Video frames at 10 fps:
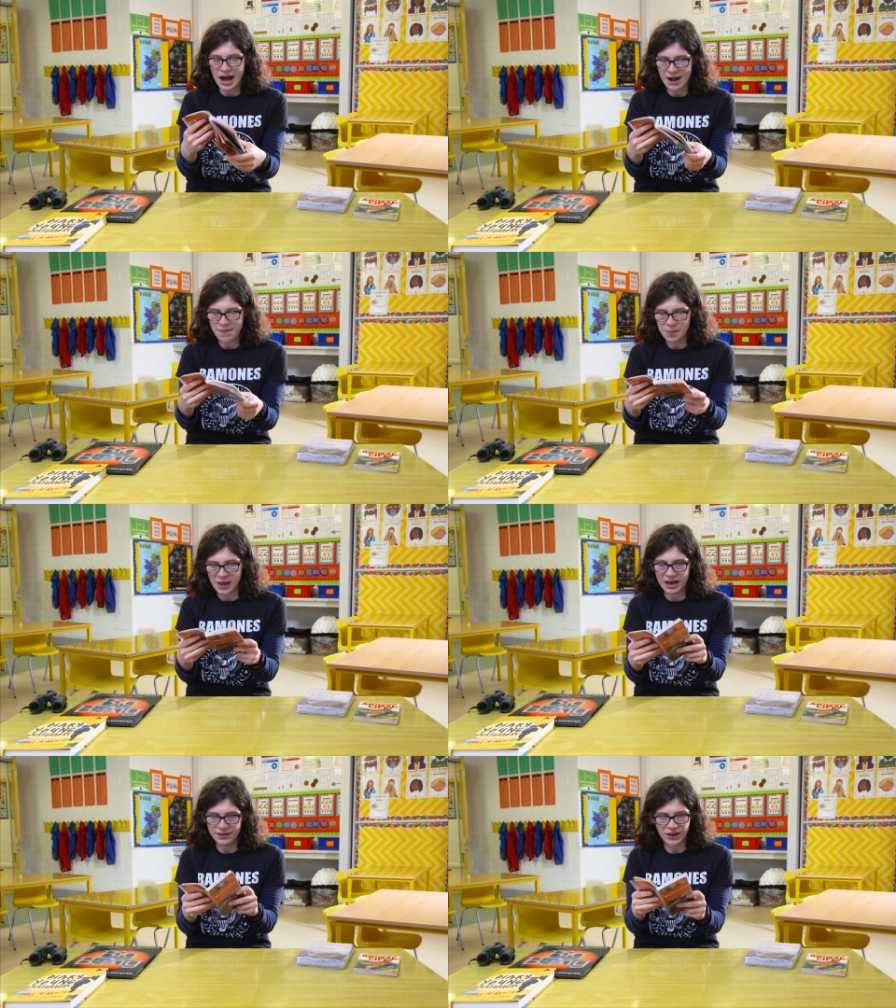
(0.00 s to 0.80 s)
Um,
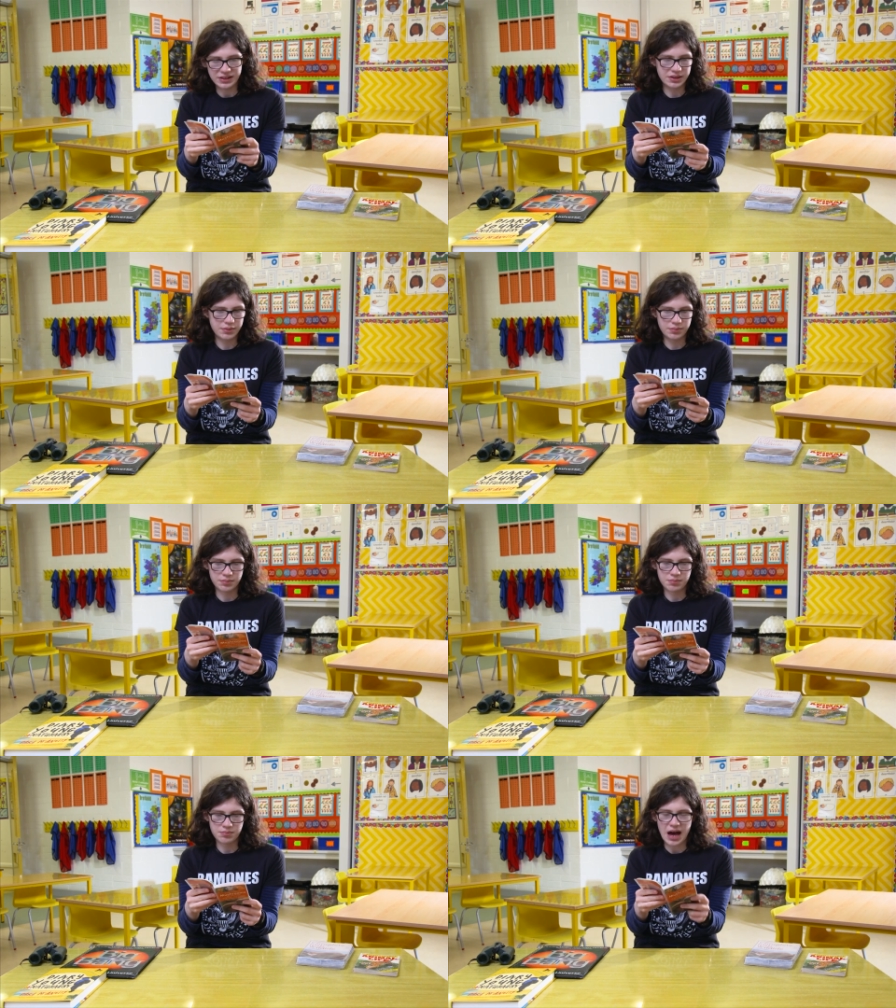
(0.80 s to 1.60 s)
I find
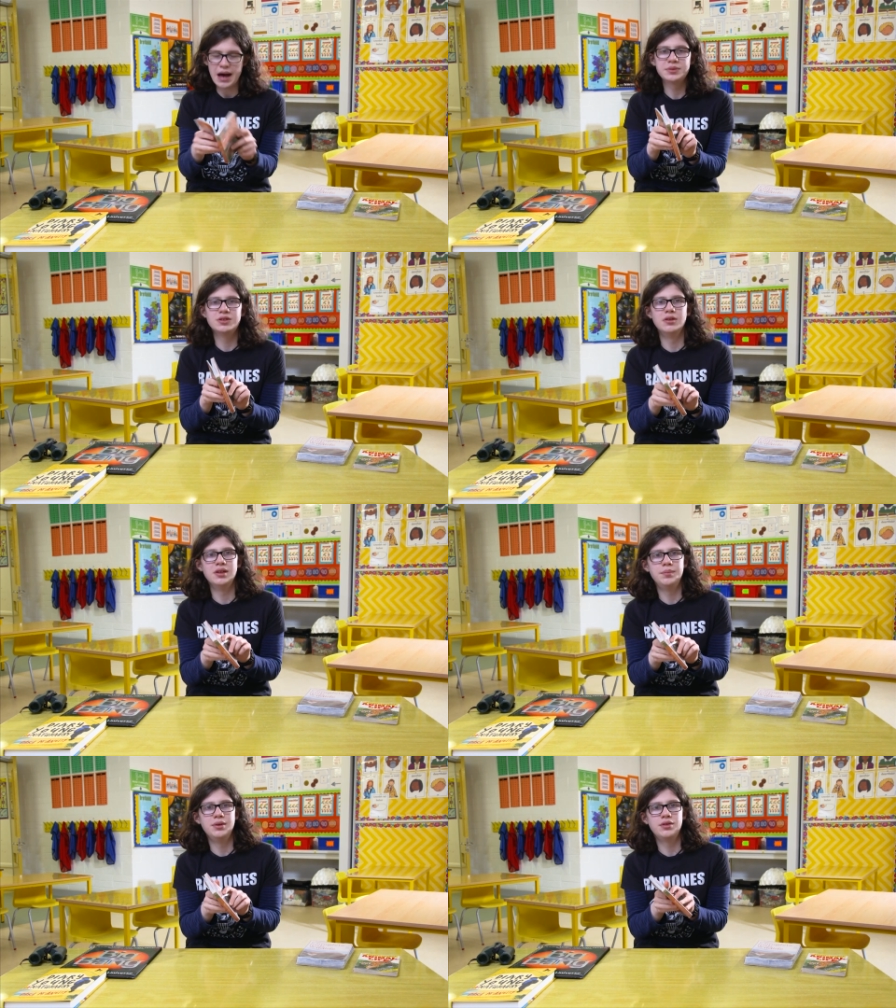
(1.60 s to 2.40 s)
them
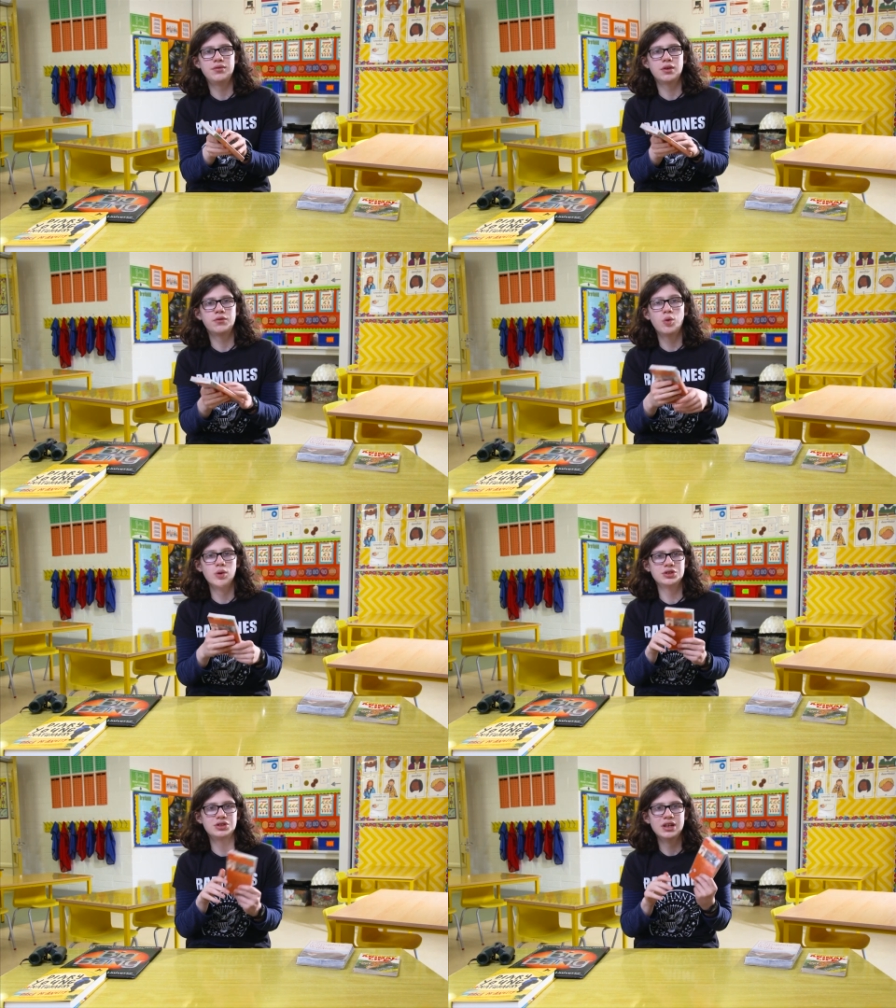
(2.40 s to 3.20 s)
absolutely beautiful. Of
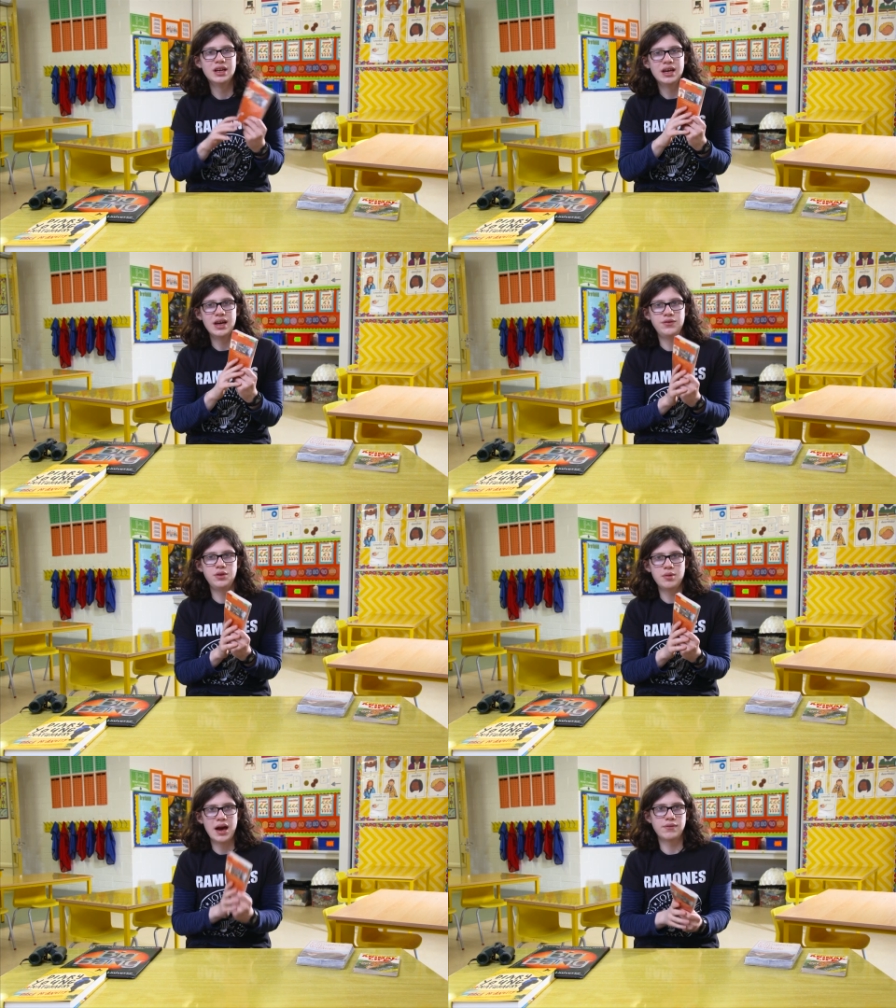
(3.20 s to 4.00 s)
course, if
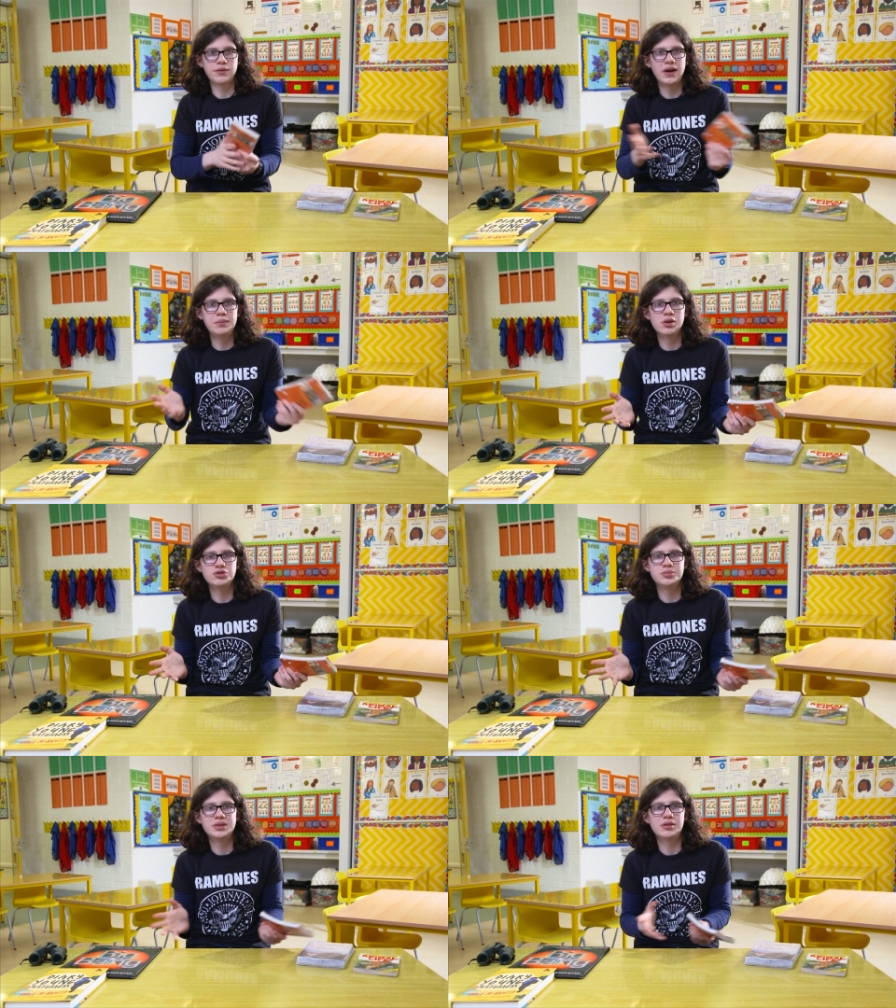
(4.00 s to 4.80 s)
you ever find
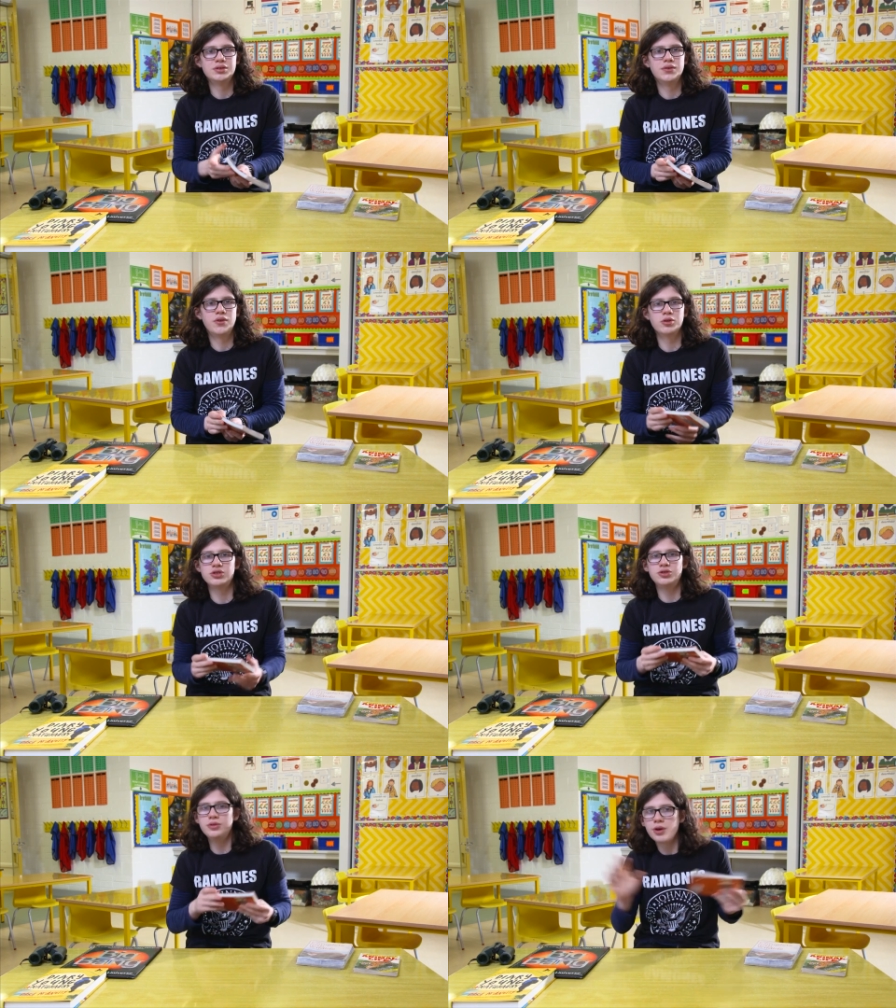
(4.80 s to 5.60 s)
mushrooms out in the
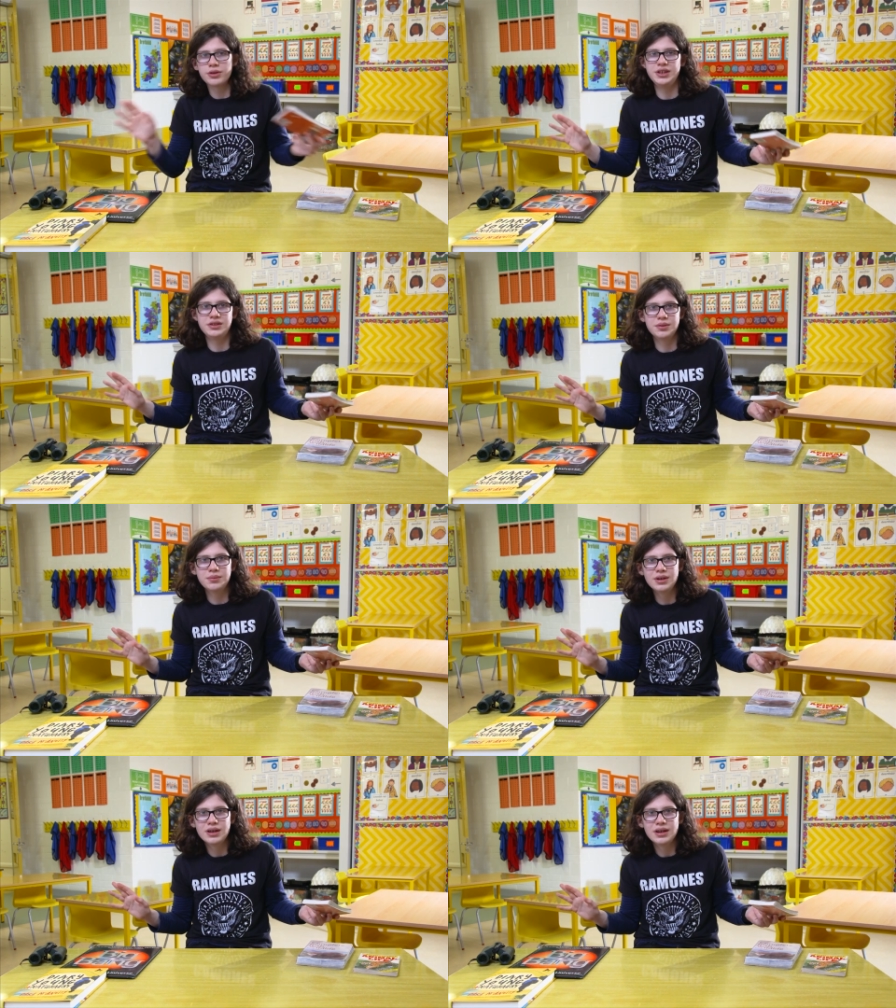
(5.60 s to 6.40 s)
forest, do not eat them.